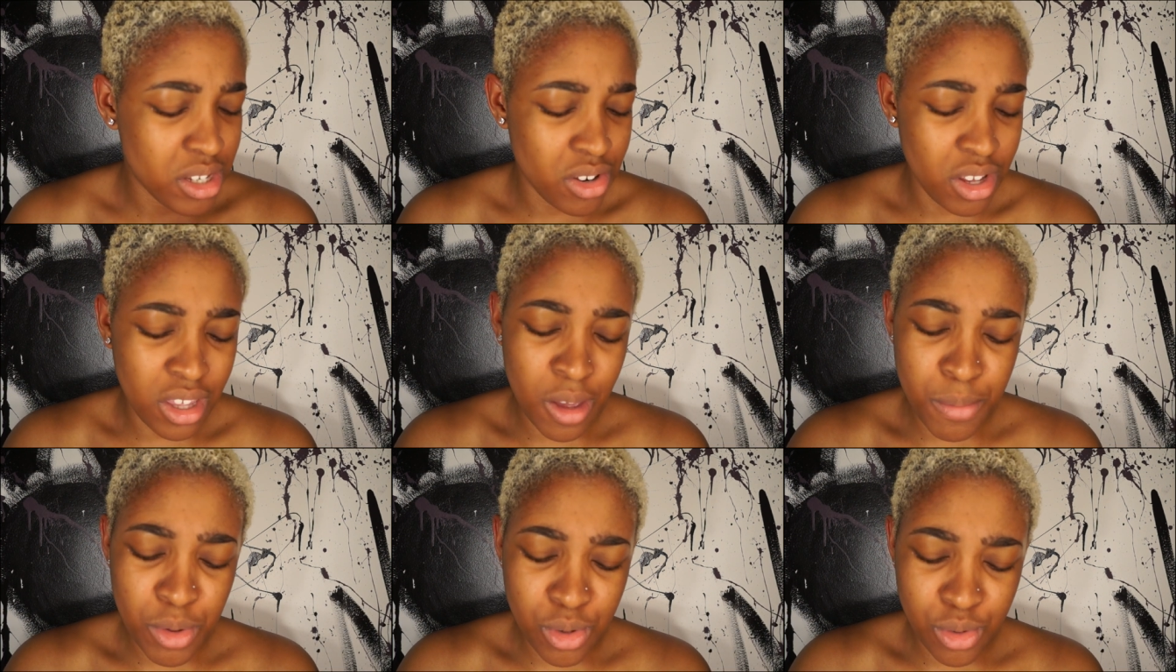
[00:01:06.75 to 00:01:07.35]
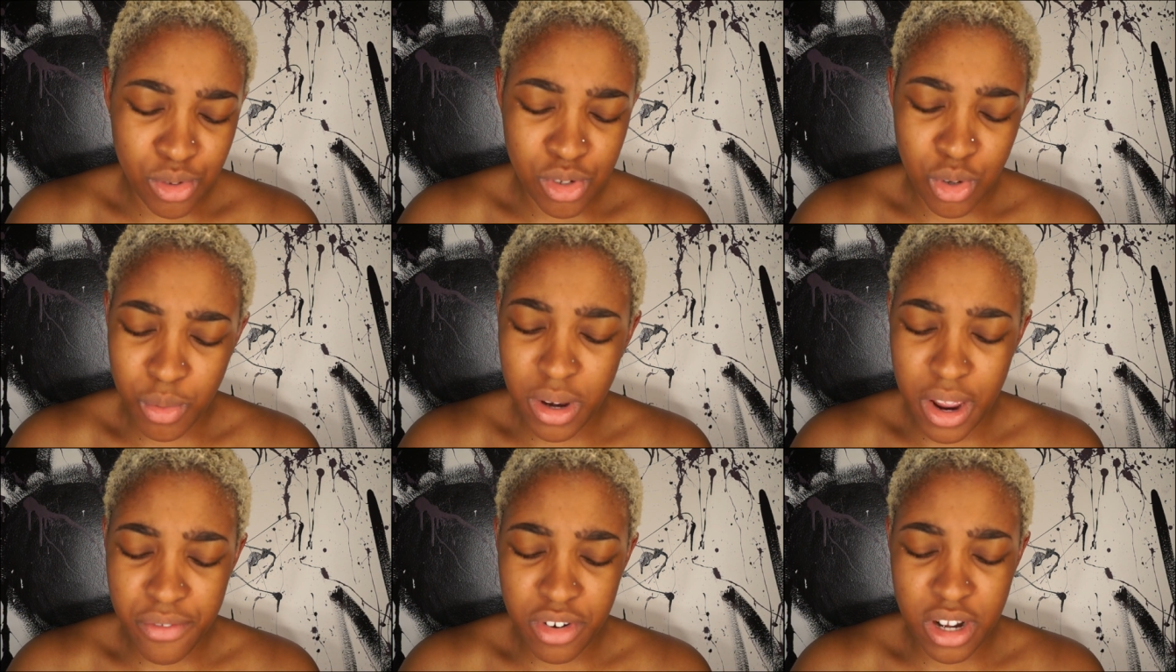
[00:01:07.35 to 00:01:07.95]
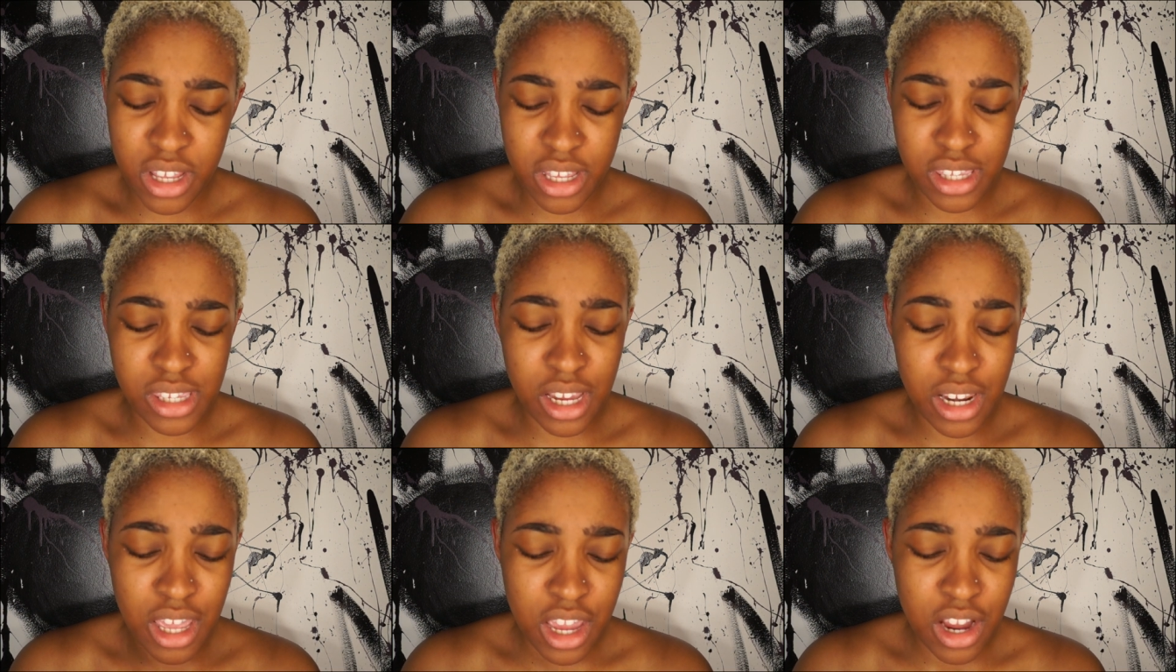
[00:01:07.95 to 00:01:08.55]
down the chemicals or whatever it is
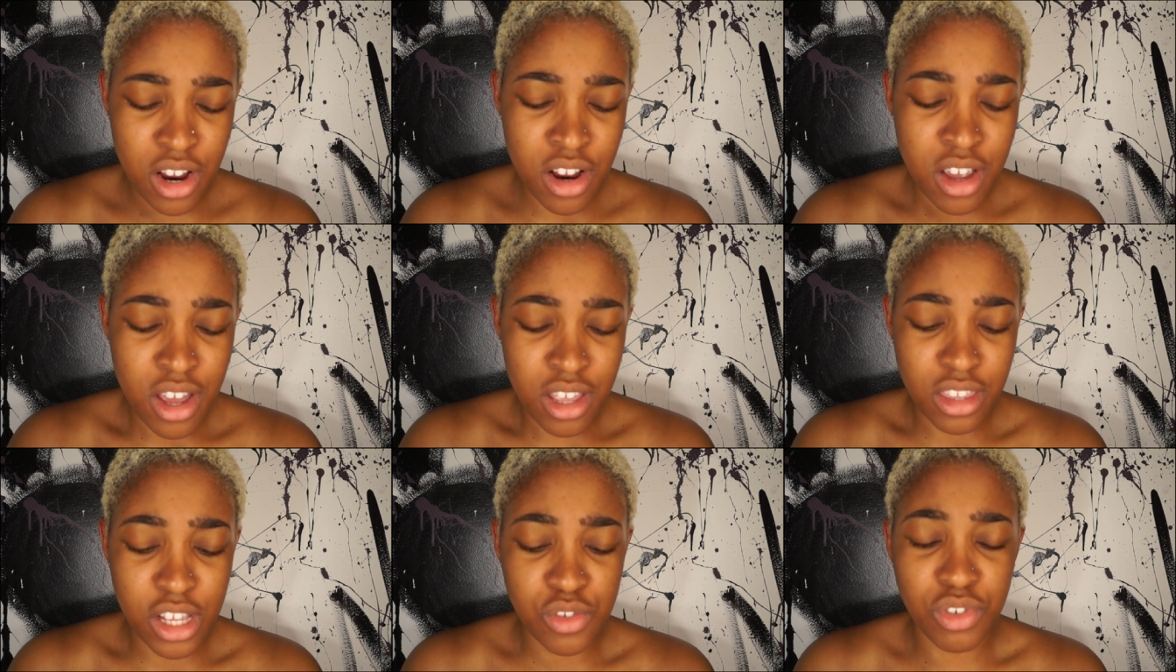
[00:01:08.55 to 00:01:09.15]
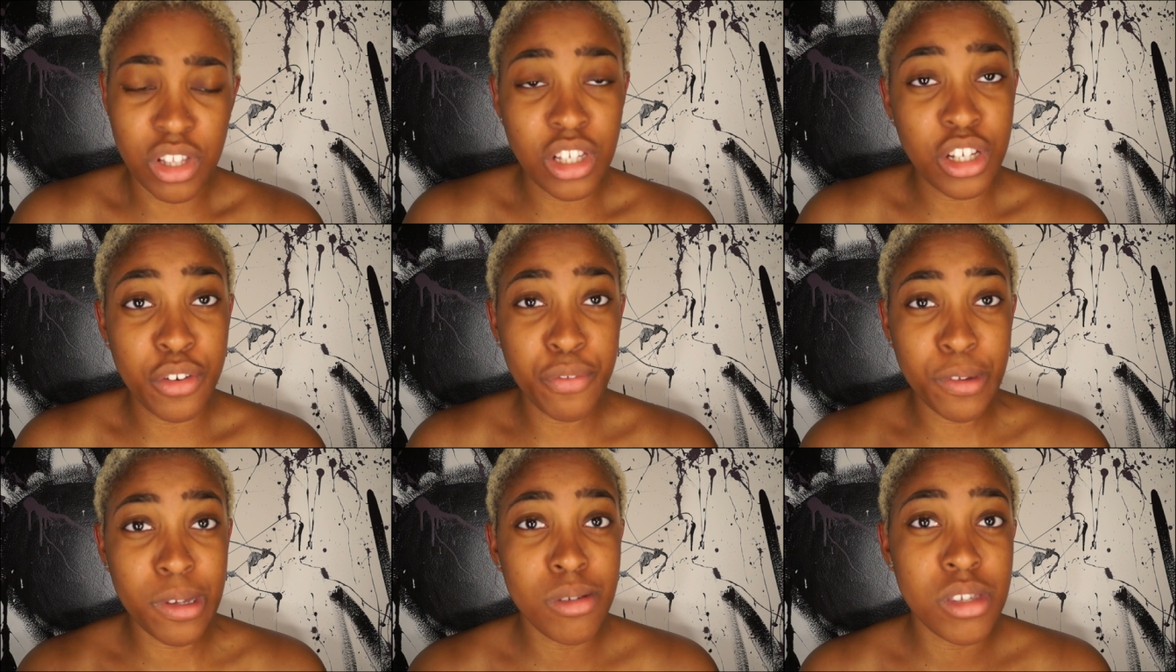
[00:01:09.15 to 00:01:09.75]
in here that's really good for you.